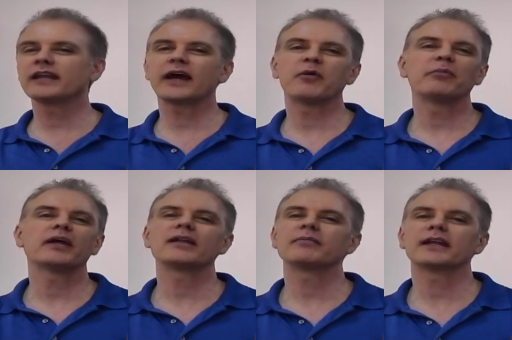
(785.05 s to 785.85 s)
out
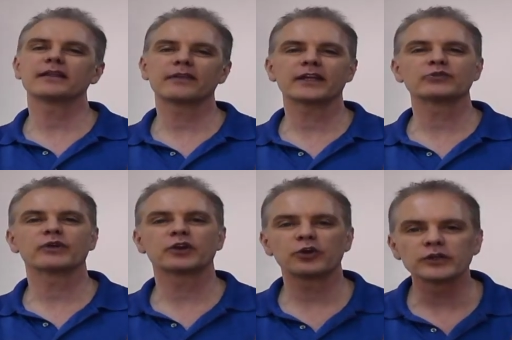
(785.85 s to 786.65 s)
many, many things we
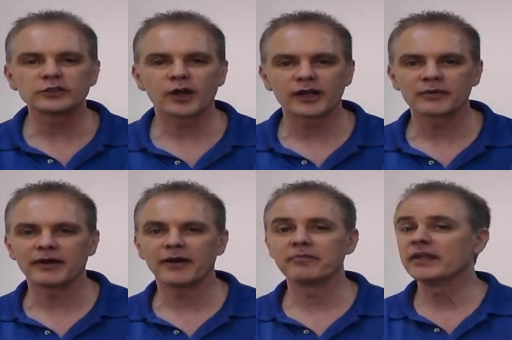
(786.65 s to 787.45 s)
could talk
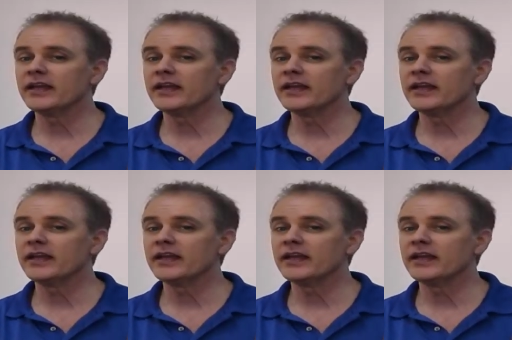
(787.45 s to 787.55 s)
about.